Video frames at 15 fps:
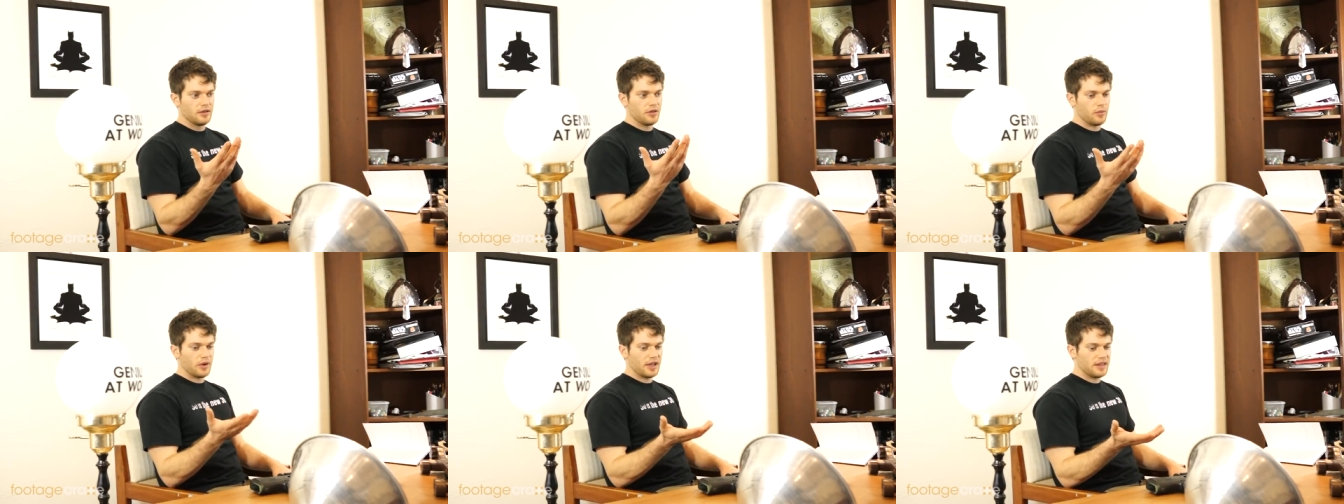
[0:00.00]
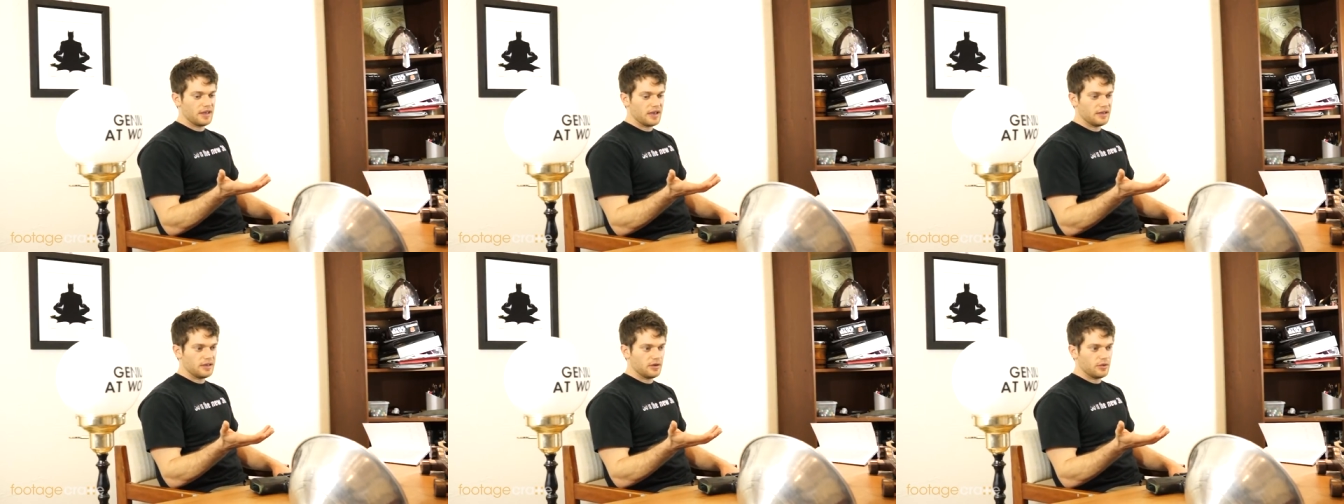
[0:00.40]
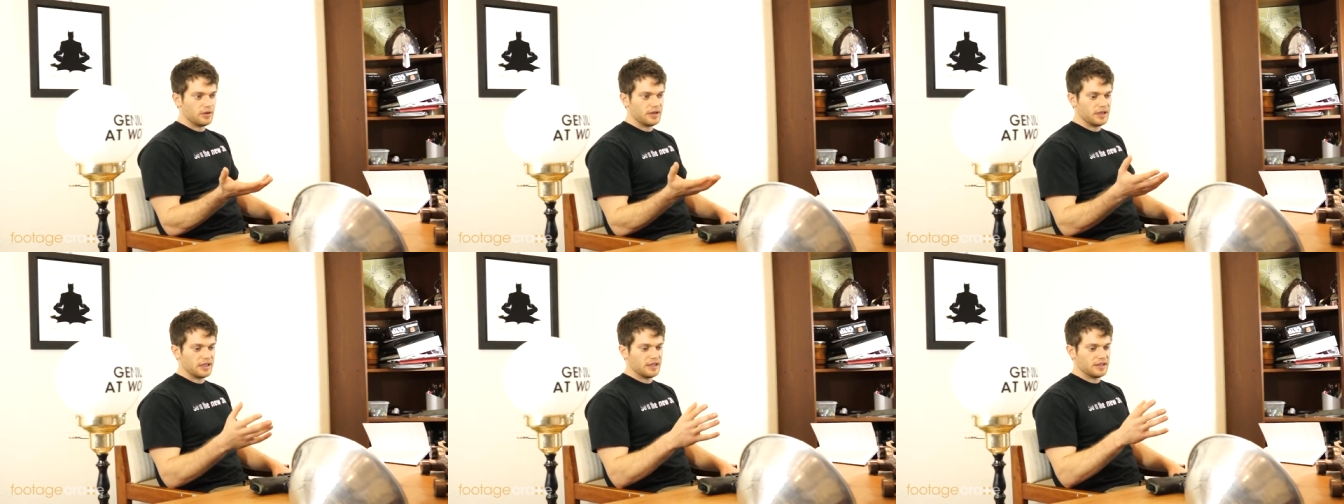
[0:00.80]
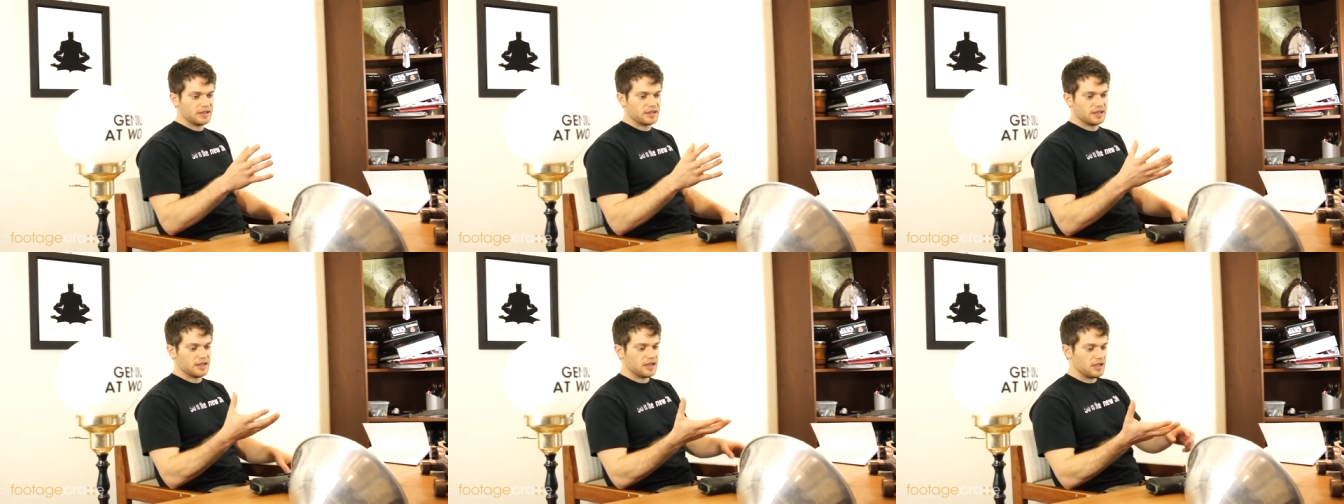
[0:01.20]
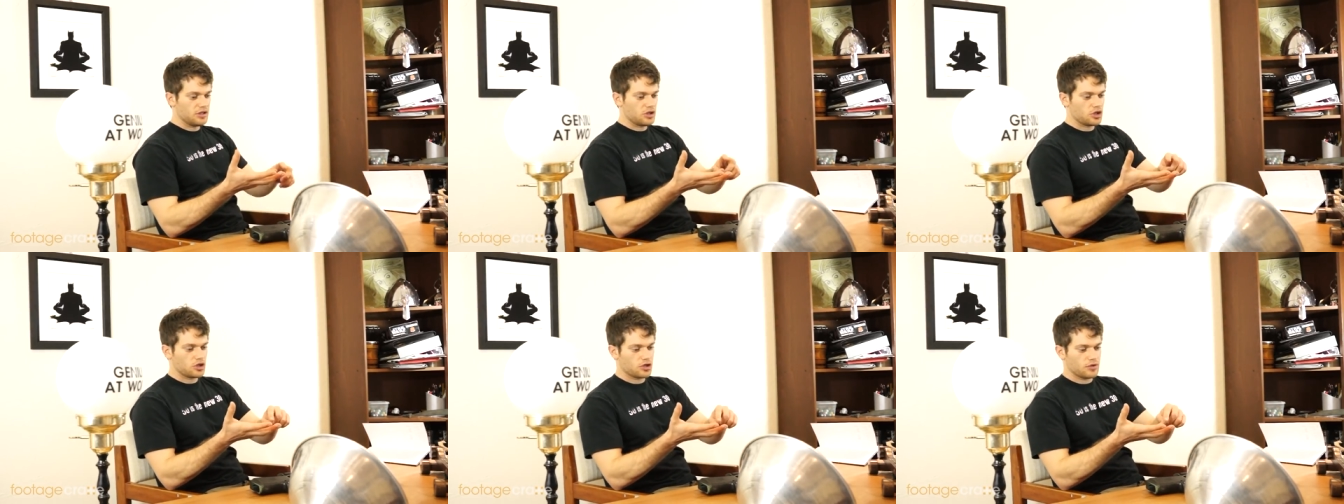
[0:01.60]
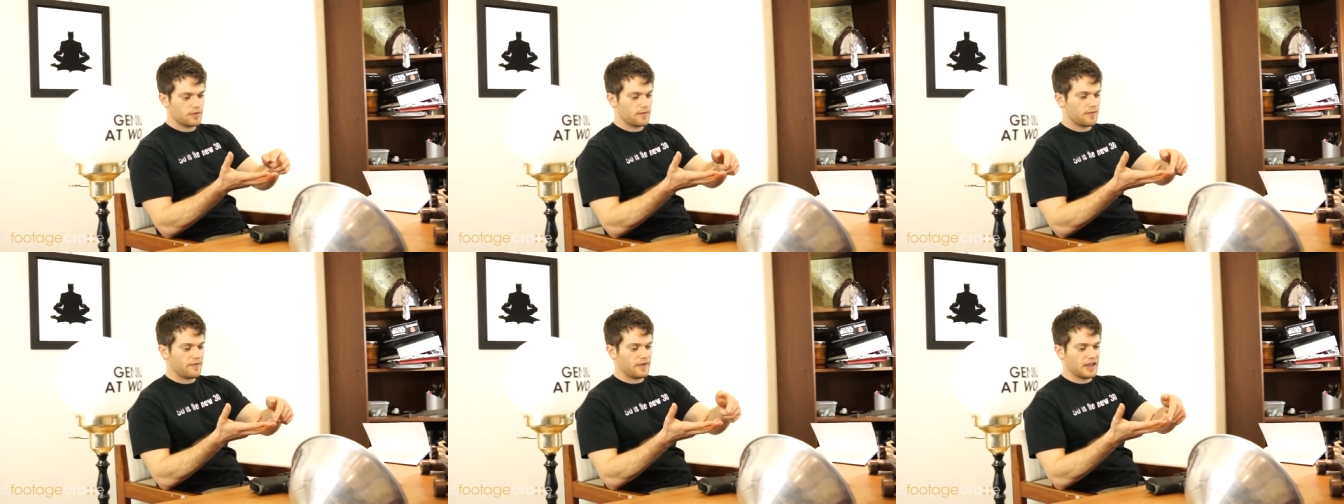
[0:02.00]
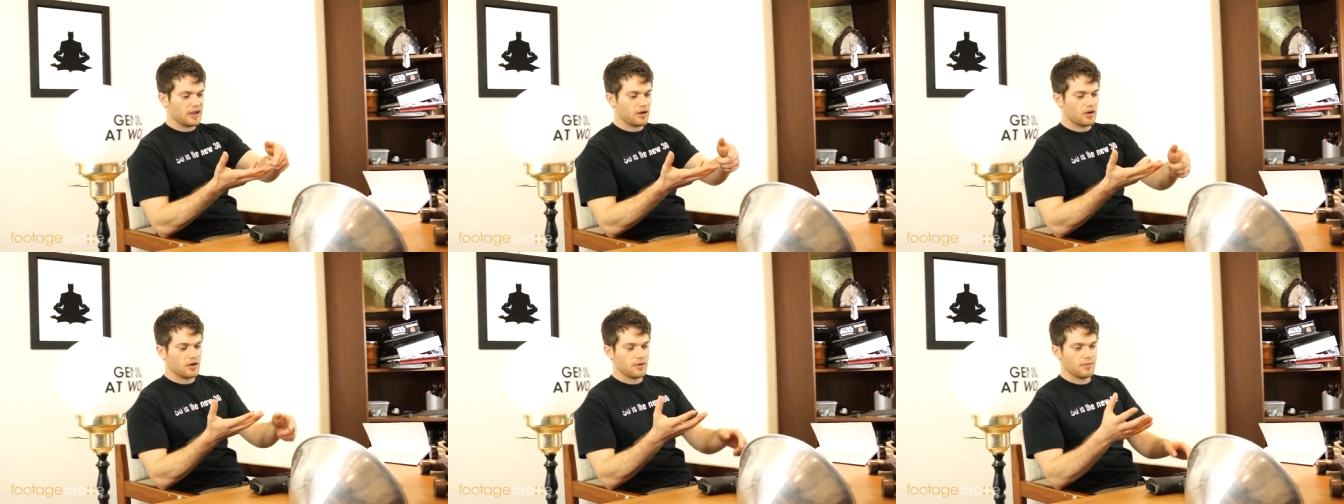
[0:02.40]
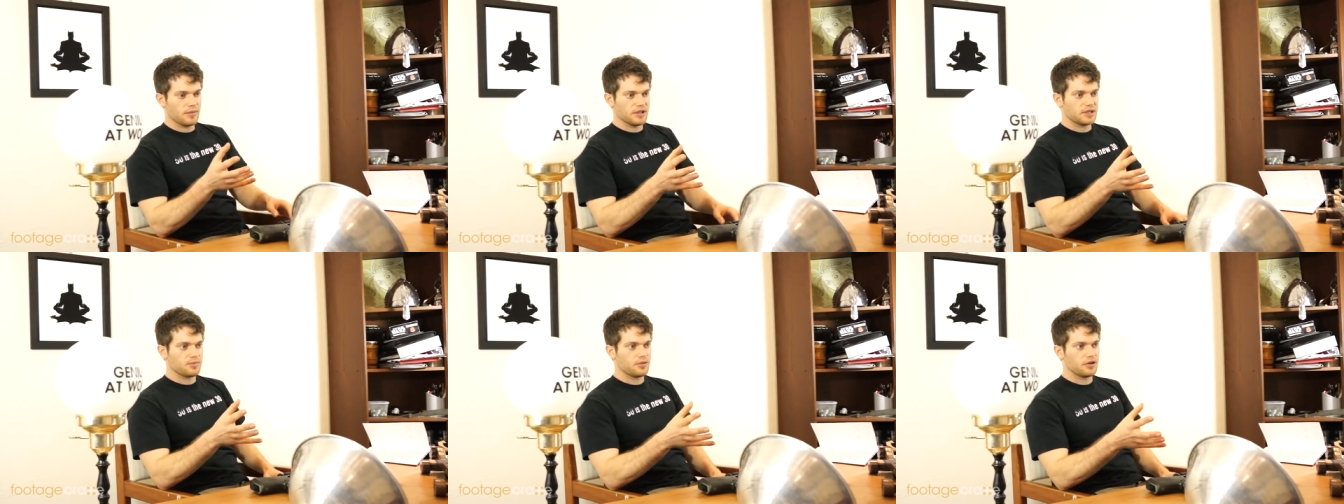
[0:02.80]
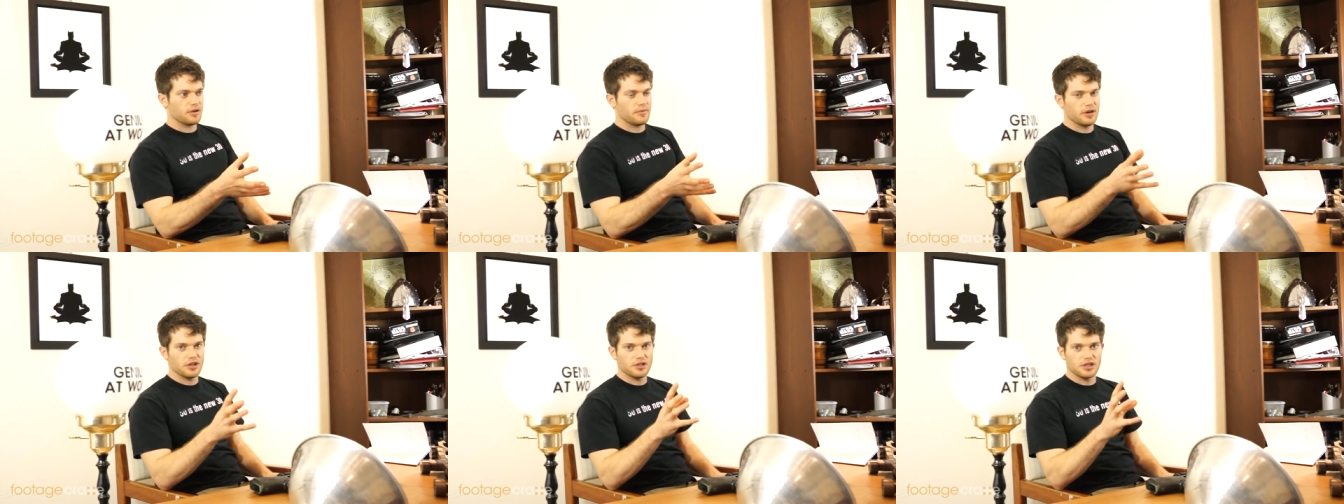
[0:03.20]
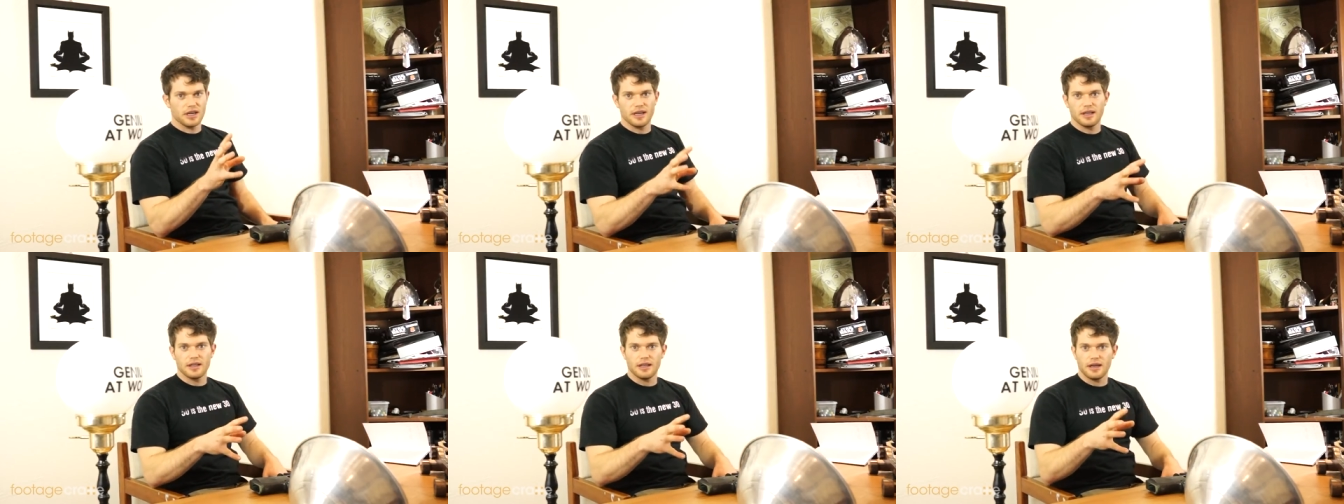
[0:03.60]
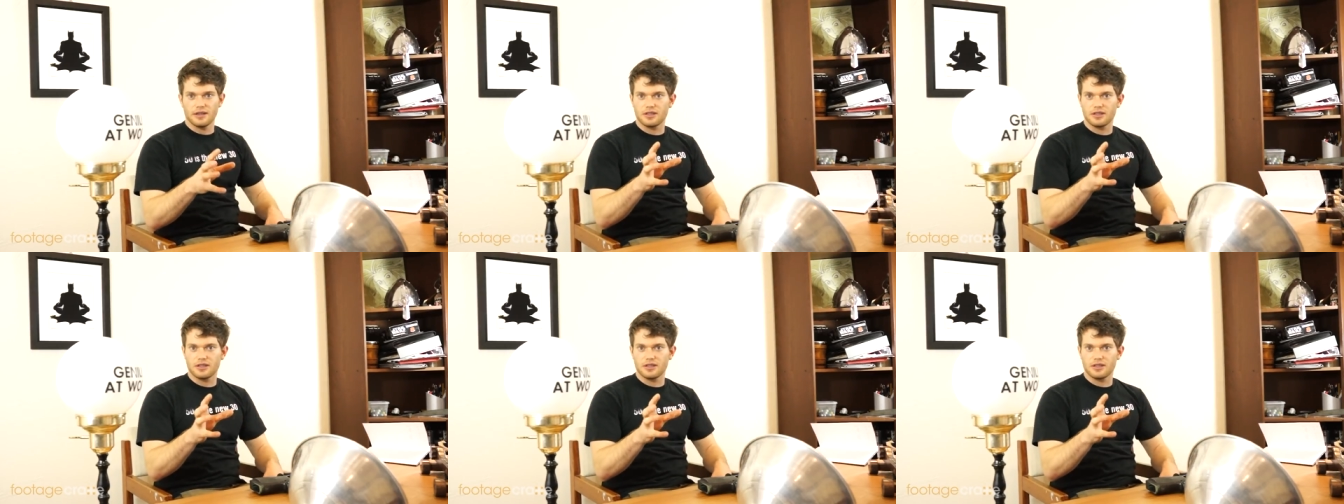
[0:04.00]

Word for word: the way they do it is each finger is pretty much a,